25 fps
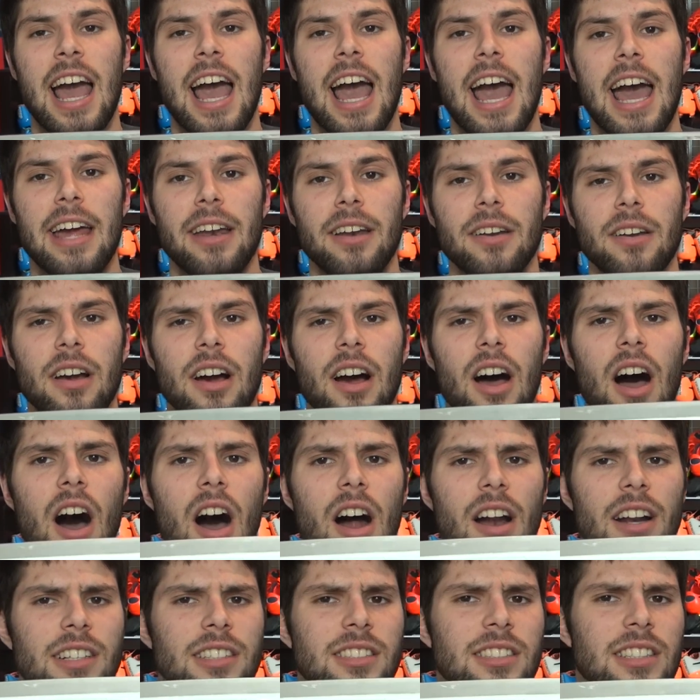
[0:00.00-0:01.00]
And
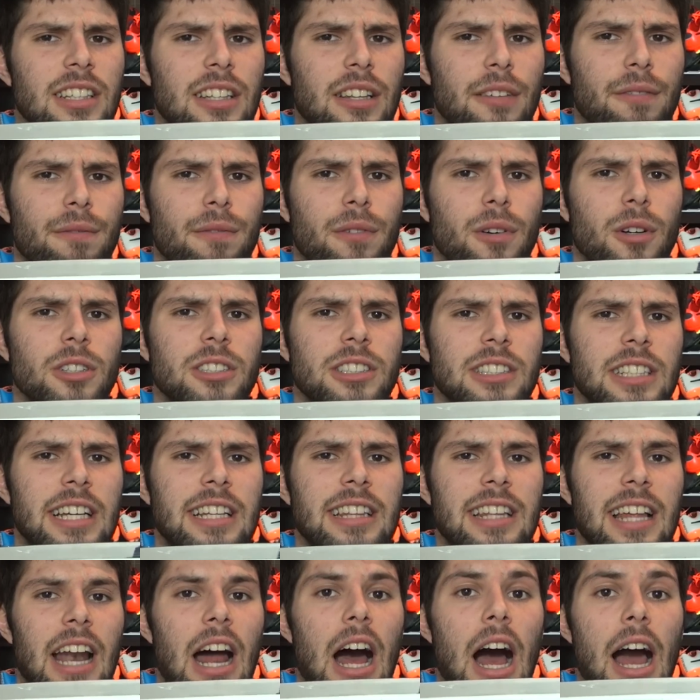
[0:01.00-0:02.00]
honestly, the first
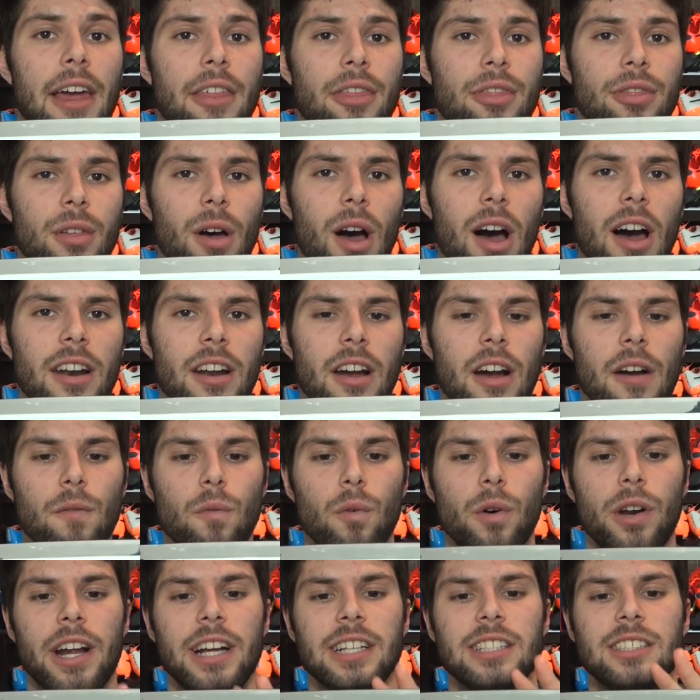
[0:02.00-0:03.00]
thing that I thought
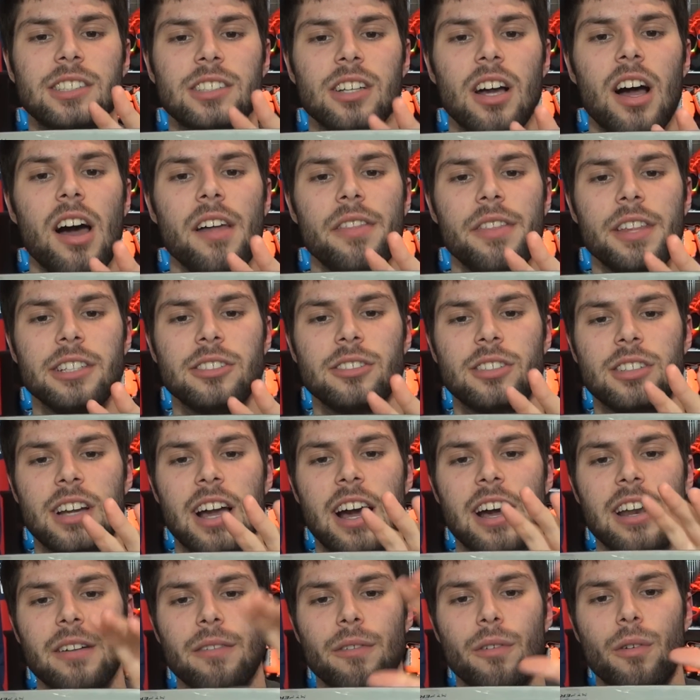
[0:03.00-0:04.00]
of when I saw this
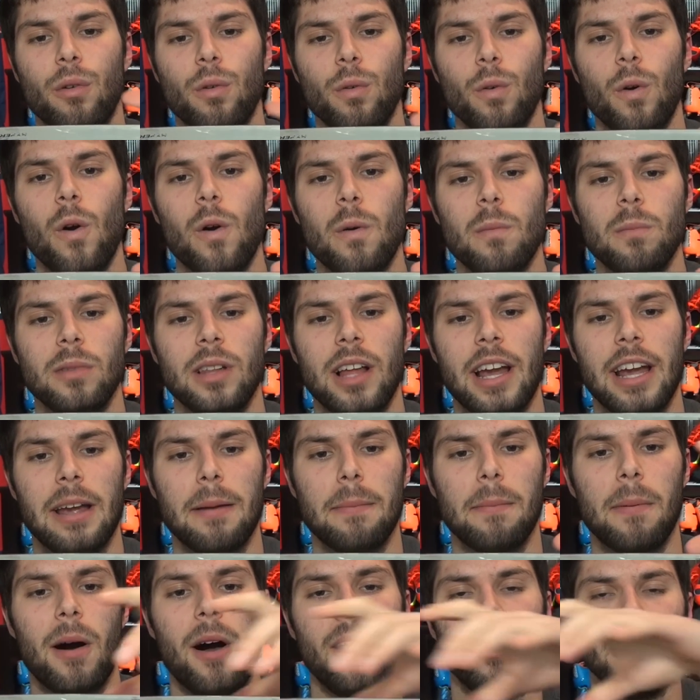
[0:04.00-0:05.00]
kind of
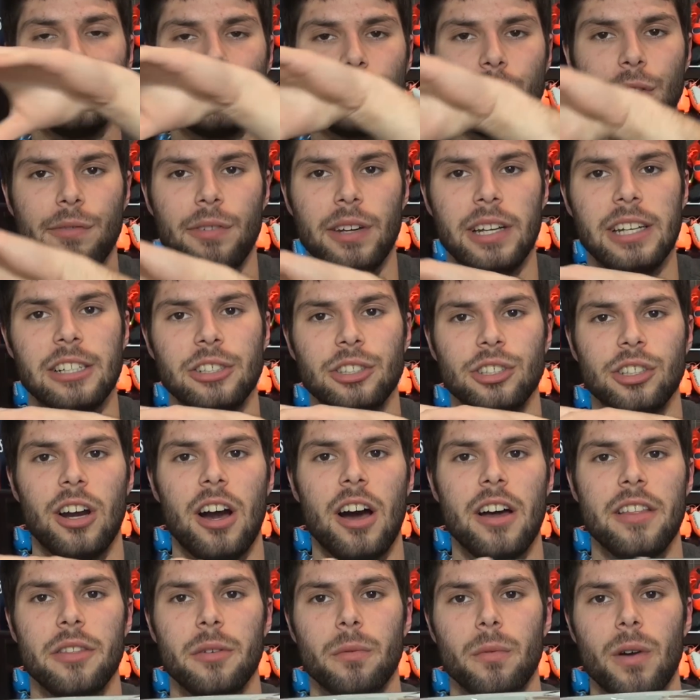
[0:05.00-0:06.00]
chrome-like polished finish
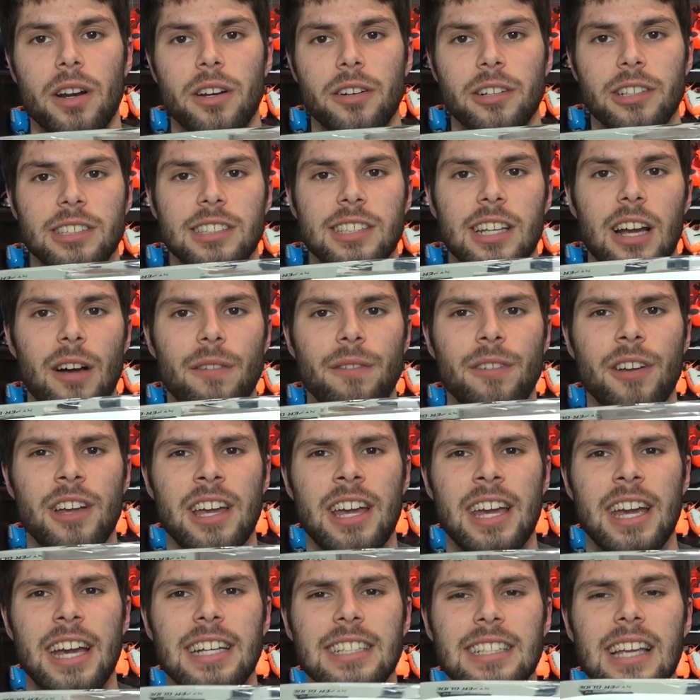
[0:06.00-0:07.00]
on the runner
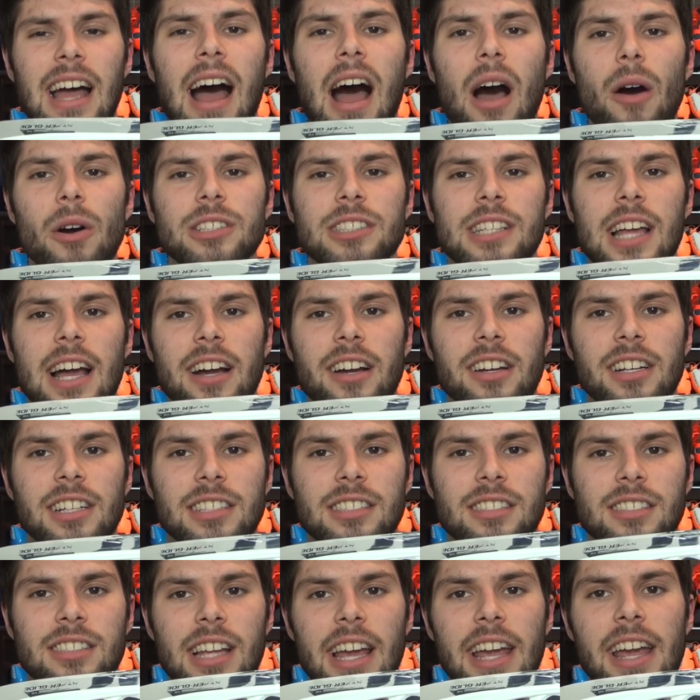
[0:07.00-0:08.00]
itself is how is that going
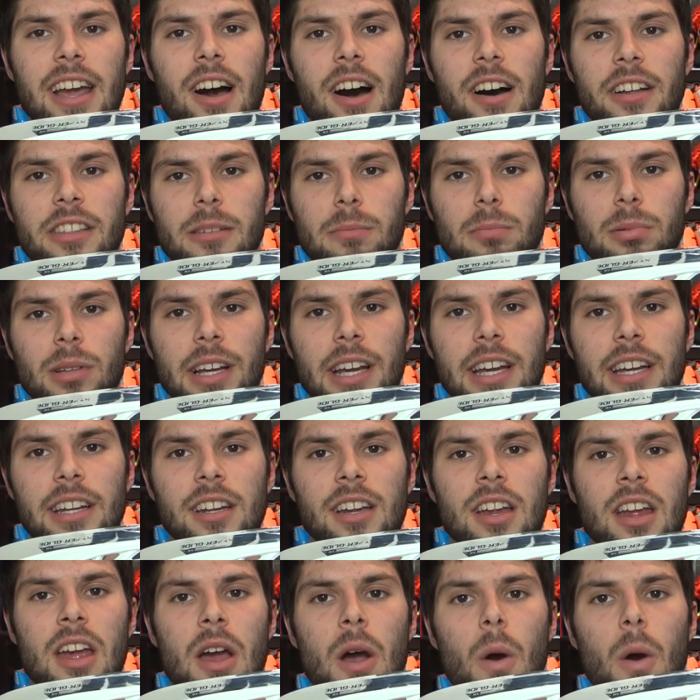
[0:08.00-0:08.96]
to stay on the blade